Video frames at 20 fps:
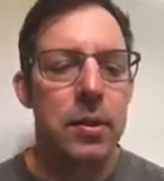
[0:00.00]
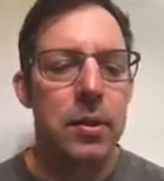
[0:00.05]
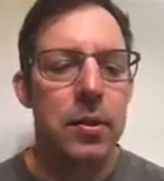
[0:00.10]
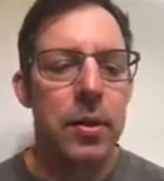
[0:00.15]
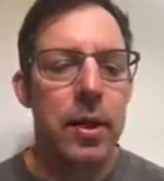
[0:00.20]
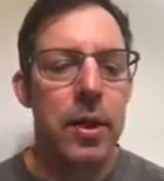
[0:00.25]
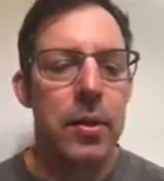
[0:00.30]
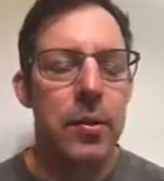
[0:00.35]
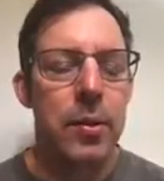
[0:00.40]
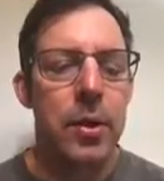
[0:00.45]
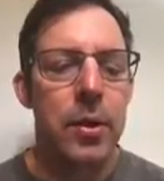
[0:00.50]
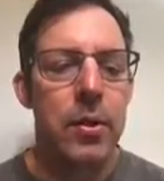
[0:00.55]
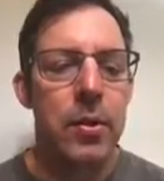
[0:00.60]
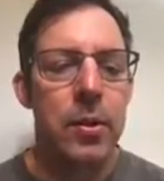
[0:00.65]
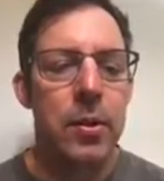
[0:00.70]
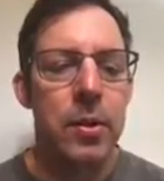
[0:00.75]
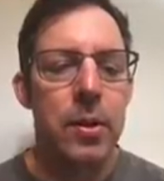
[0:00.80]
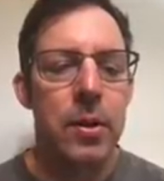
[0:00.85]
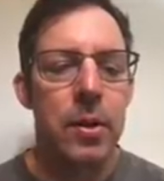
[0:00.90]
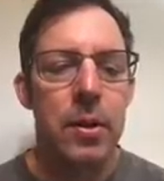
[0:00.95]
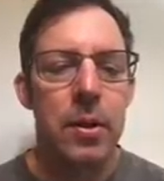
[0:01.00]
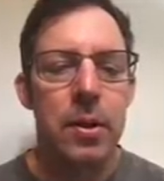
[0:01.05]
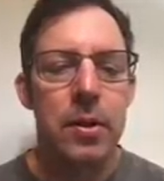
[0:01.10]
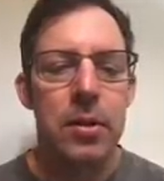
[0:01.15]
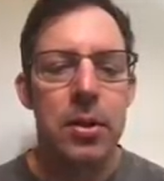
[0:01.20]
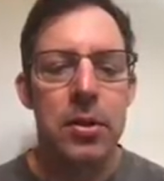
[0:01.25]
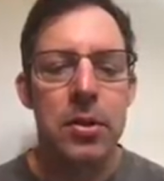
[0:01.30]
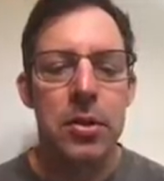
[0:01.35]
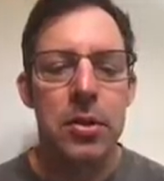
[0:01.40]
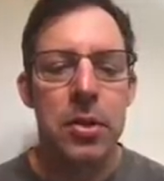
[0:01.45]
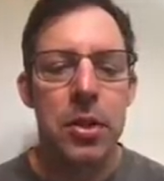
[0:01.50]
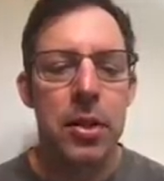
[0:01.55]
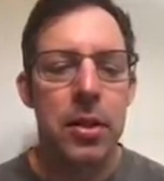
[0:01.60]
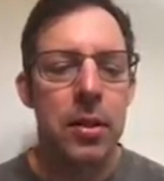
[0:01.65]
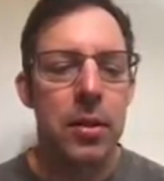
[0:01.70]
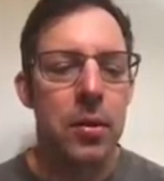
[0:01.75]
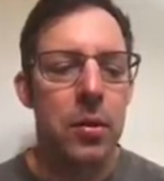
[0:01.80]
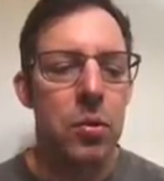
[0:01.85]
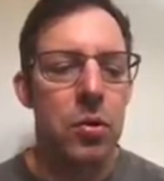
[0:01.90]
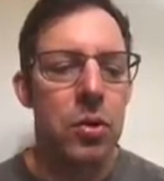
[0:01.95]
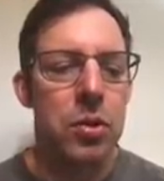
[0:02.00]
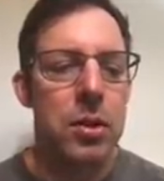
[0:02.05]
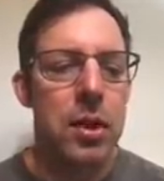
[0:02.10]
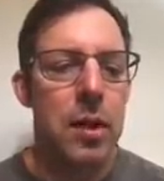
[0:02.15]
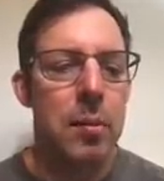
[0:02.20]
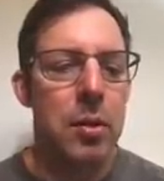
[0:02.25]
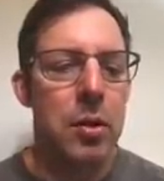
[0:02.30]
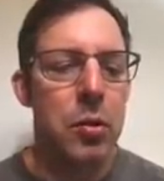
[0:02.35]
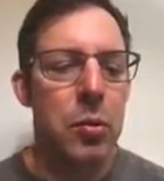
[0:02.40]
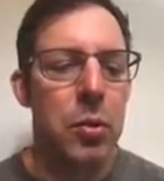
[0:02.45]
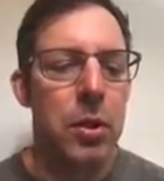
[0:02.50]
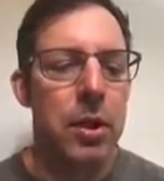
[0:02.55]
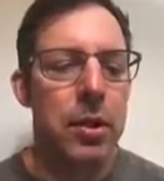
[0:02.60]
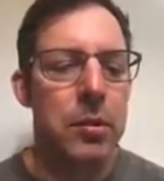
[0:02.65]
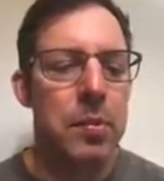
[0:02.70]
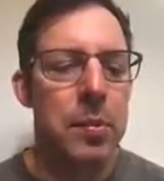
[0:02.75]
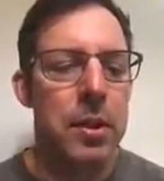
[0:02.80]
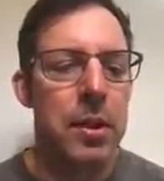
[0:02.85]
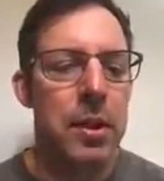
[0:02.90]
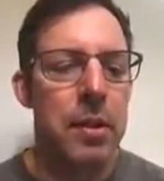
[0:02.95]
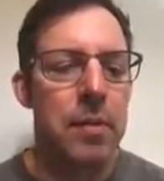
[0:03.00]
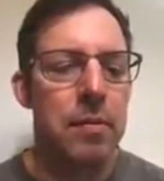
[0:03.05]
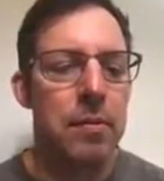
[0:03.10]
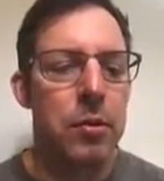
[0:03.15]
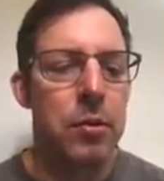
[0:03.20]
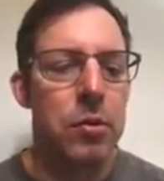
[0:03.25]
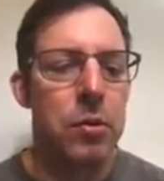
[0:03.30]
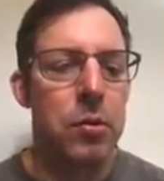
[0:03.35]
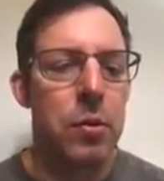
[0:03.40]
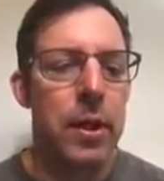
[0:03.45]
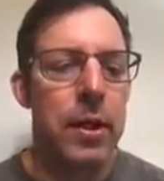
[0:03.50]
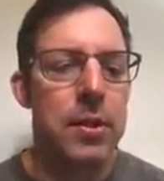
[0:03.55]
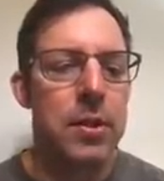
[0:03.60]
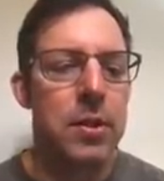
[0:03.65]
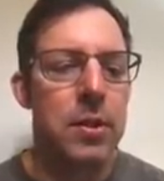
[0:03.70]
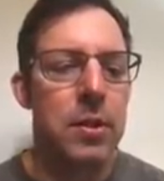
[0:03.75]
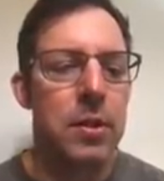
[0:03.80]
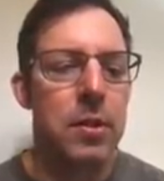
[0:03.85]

Grade Road, just to show you just how much work has been done fuels-wise.